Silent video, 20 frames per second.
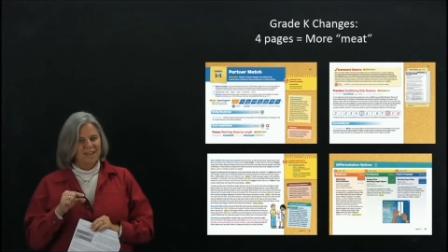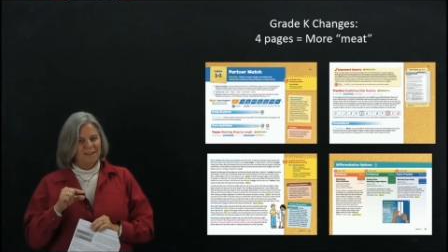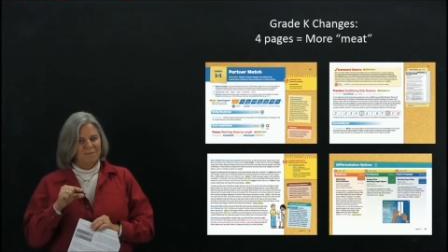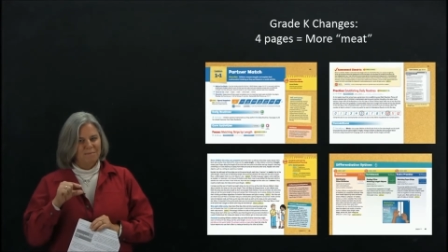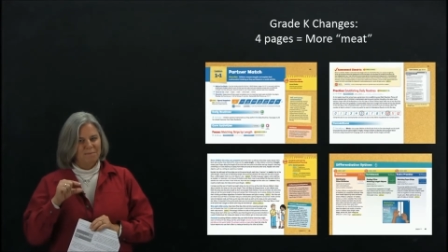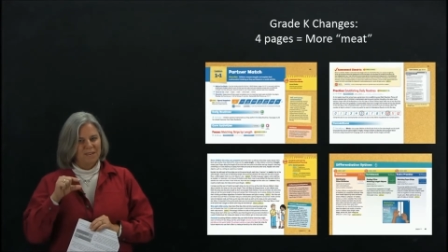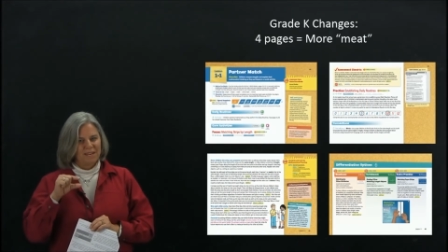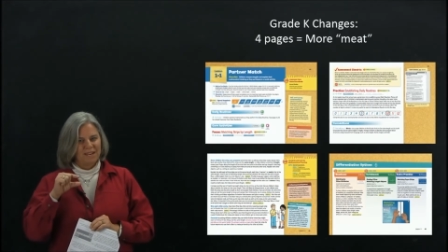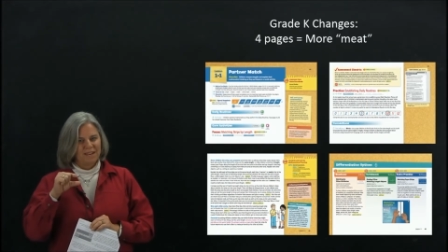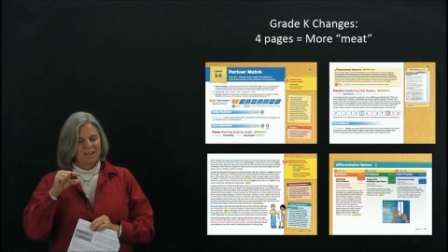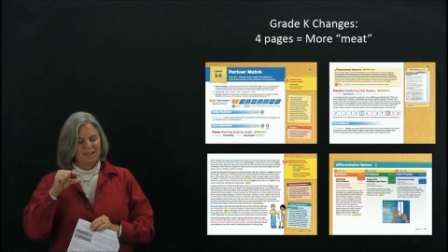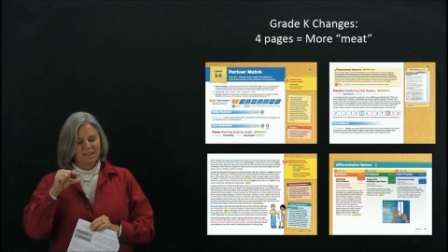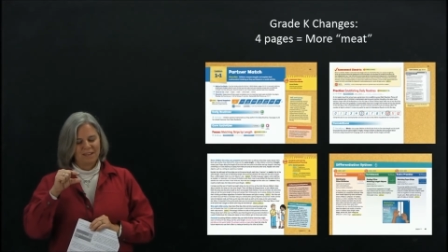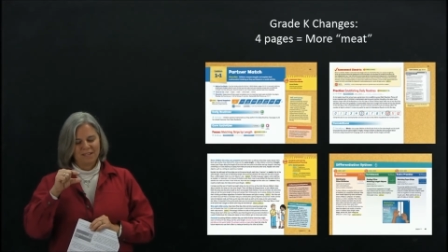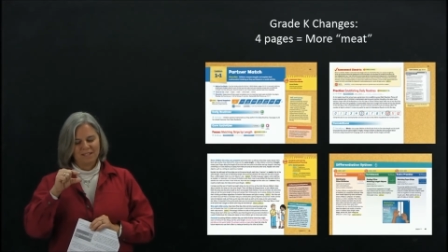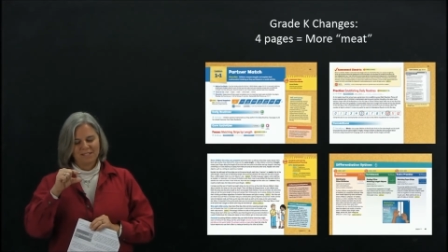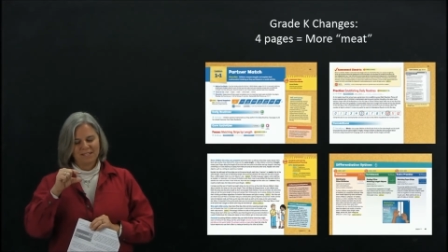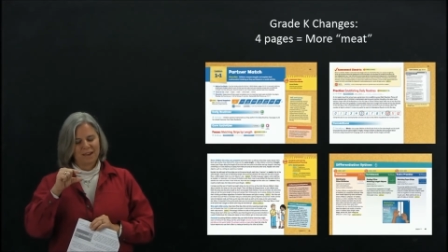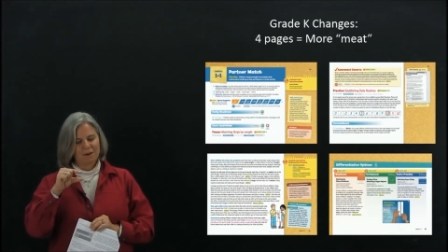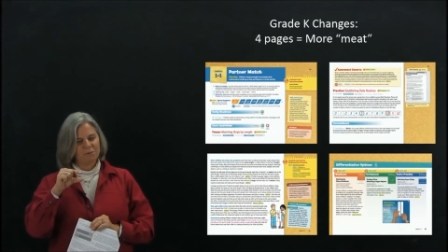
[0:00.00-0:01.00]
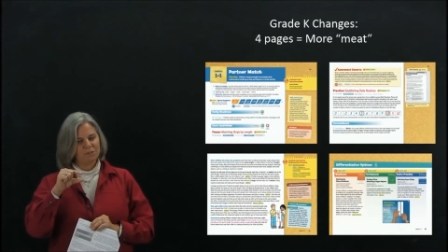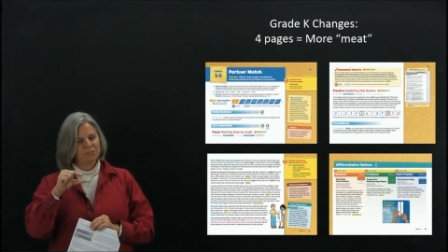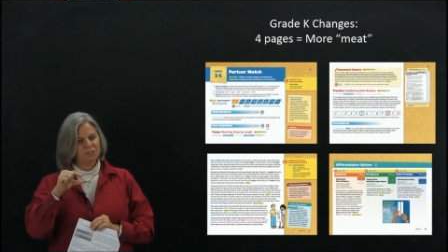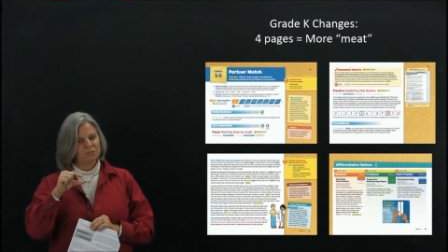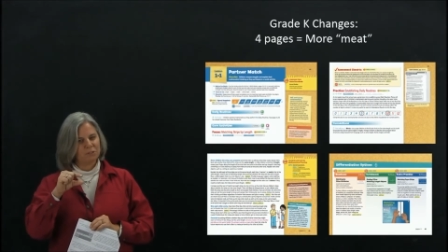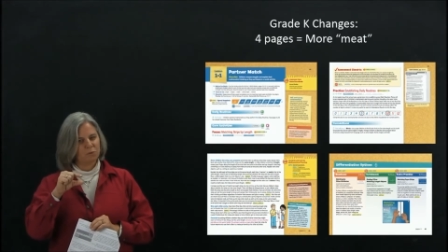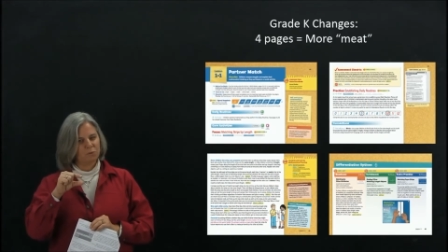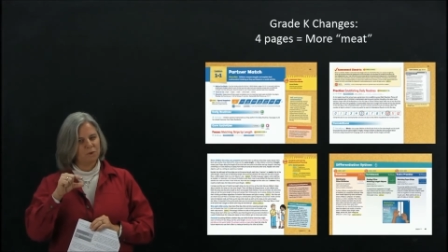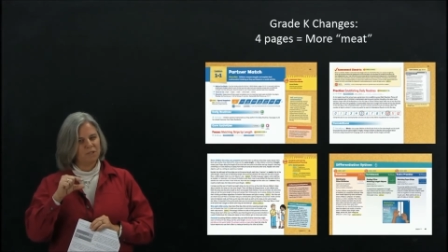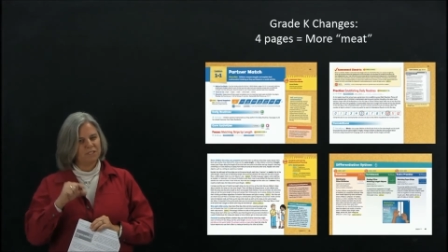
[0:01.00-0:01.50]
because that was
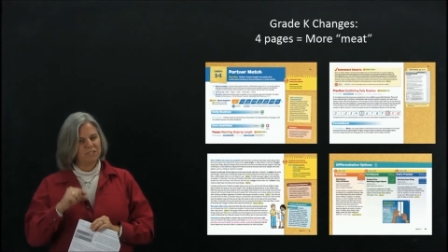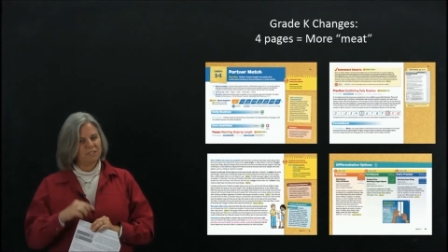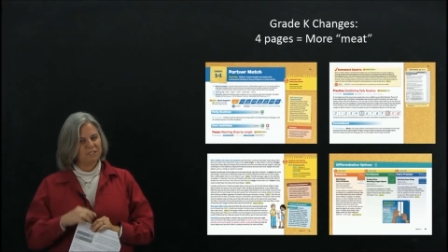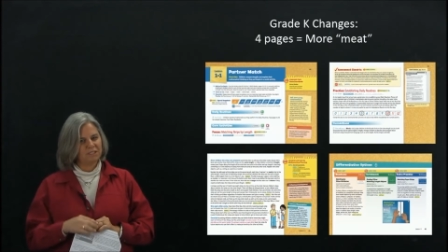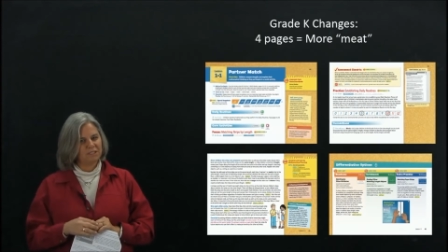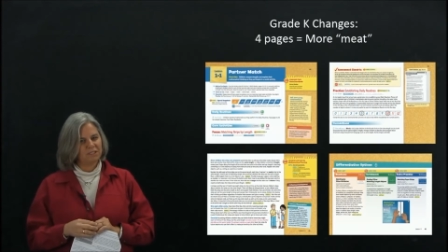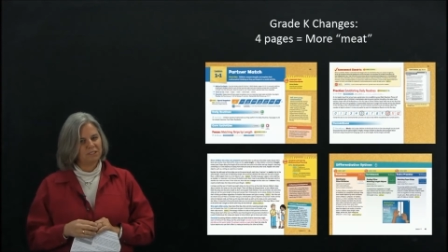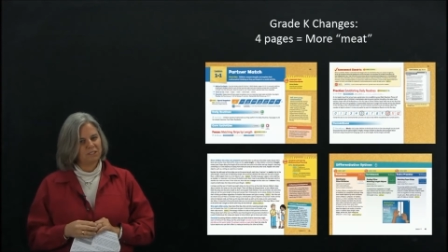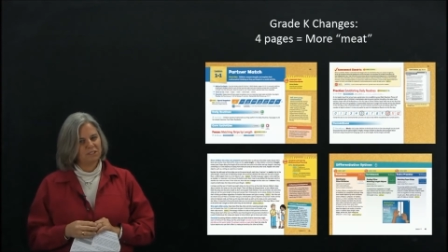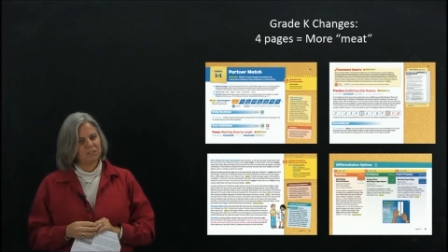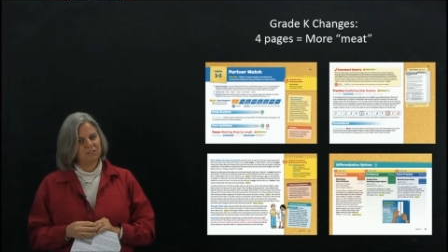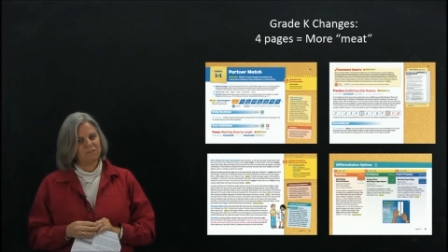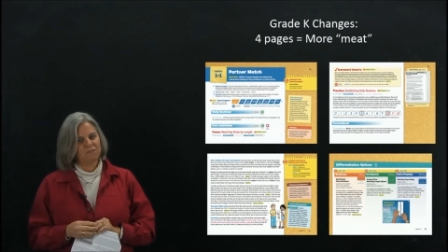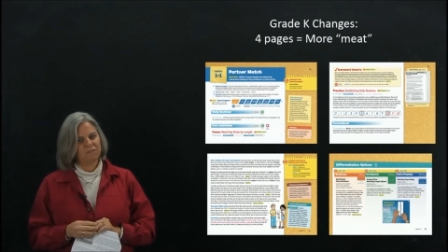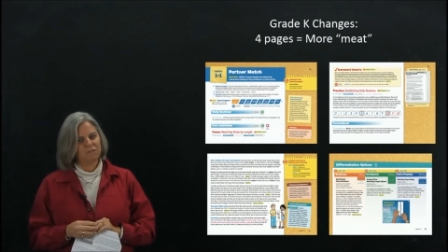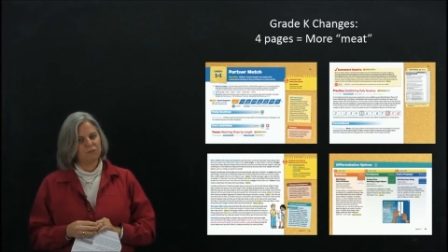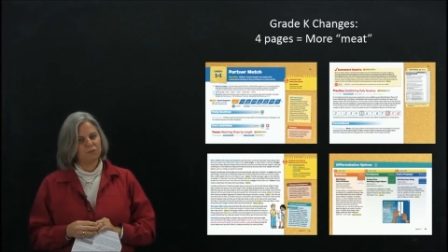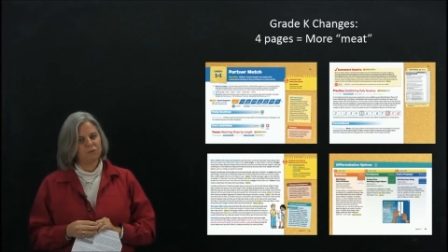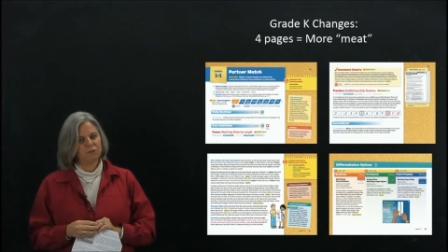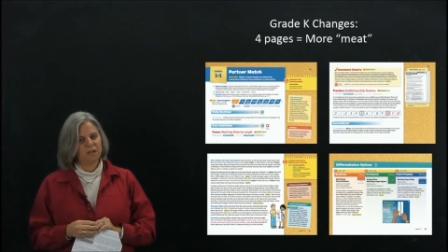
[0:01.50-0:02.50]
squeezed into just a few